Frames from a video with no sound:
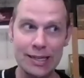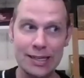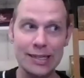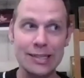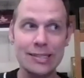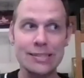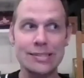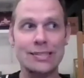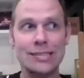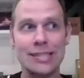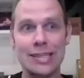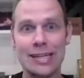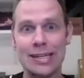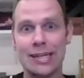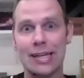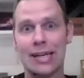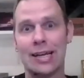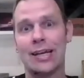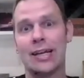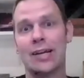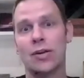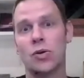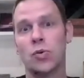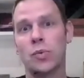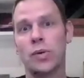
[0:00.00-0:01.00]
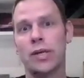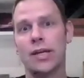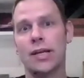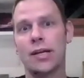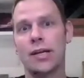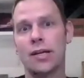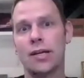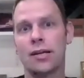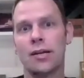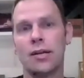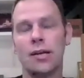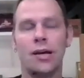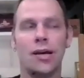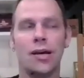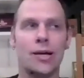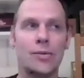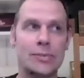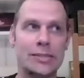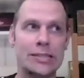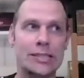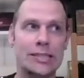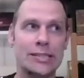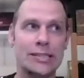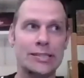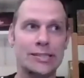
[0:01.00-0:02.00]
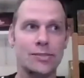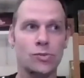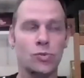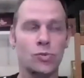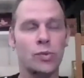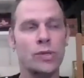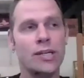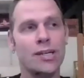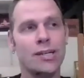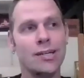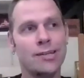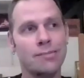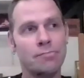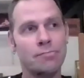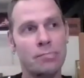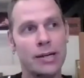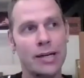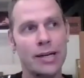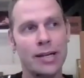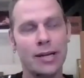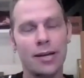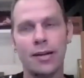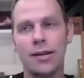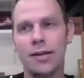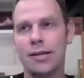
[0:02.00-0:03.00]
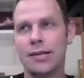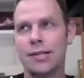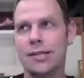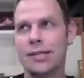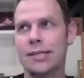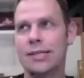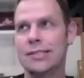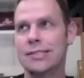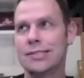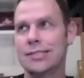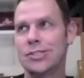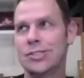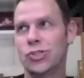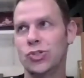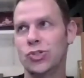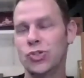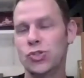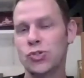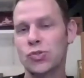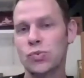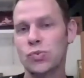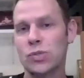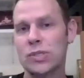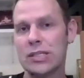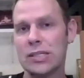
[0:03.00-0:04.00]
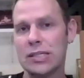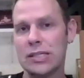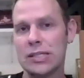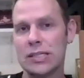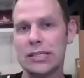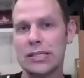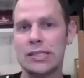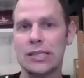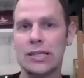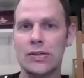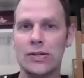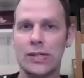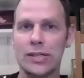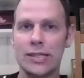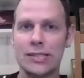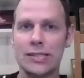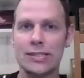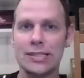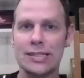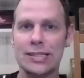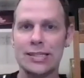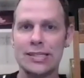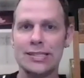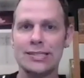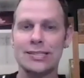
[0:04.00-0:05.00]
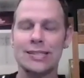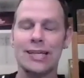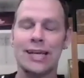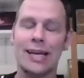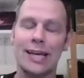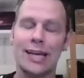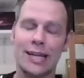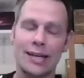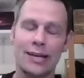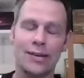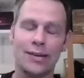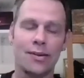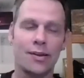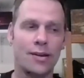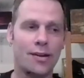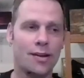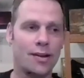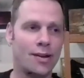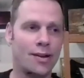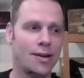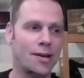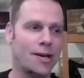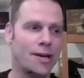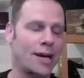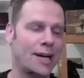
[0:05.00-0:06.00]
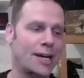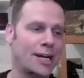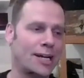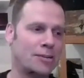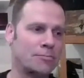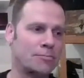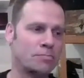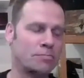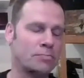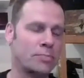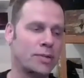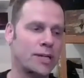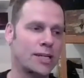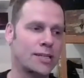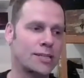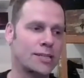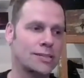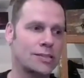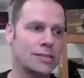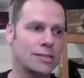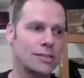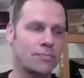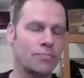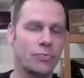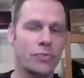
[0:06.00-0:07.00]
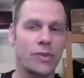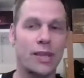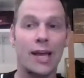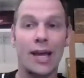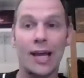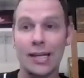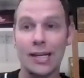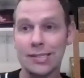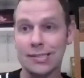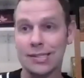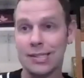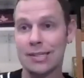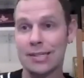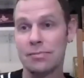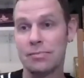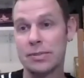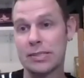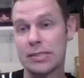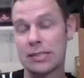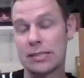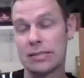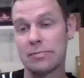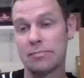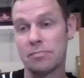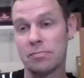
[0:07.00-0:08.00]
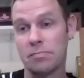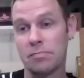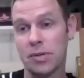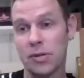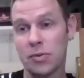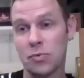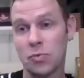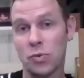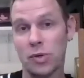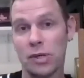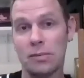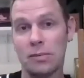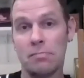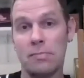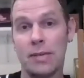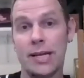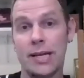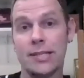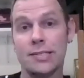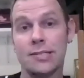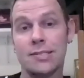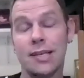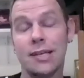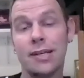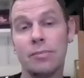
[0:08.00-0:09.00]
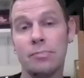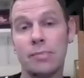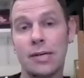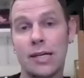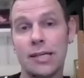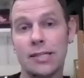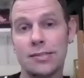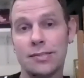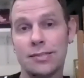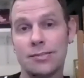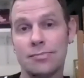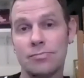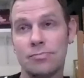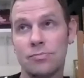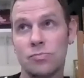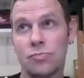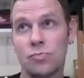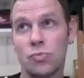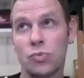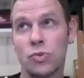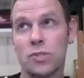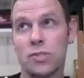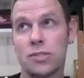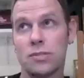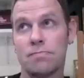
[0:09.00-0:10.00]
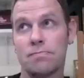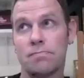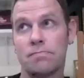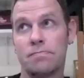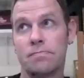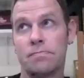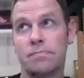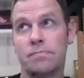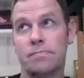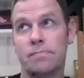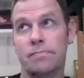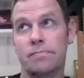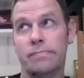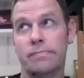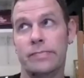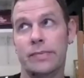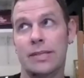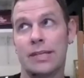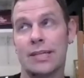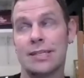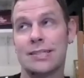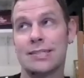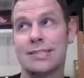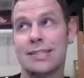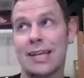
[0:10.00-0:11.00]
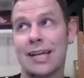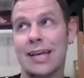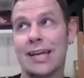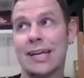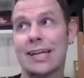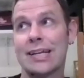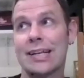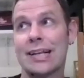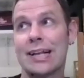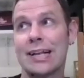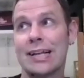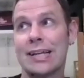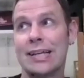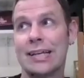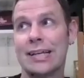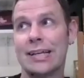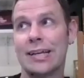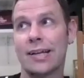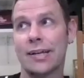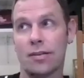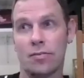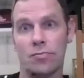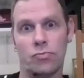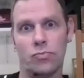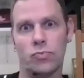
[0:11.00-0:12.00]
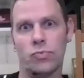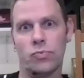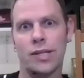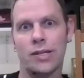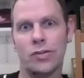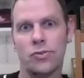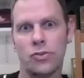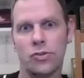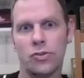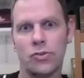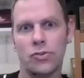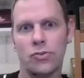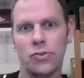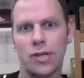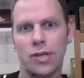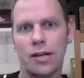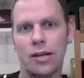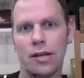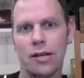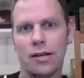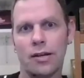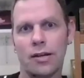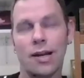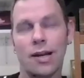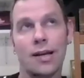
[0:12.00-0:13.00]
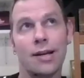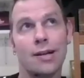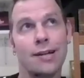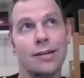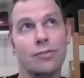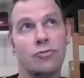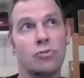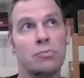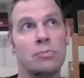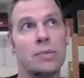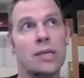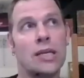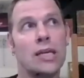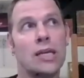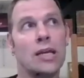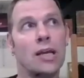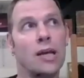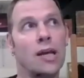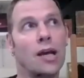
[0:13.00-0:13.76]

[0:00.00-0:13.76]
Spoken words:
is that kind of weird? I mean, yes, it's weird, but is it too weird? No, I don't think it is. And But what May said about them was exactly, it turns out, luckily for me,